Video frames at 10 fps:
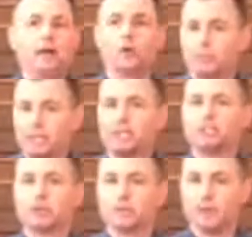help
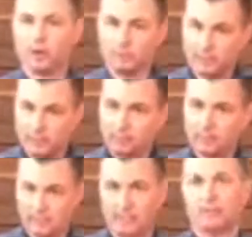because you're involved in
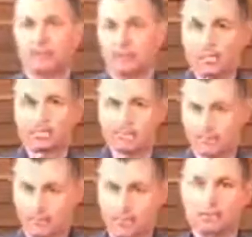illegal
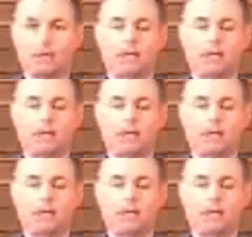activity.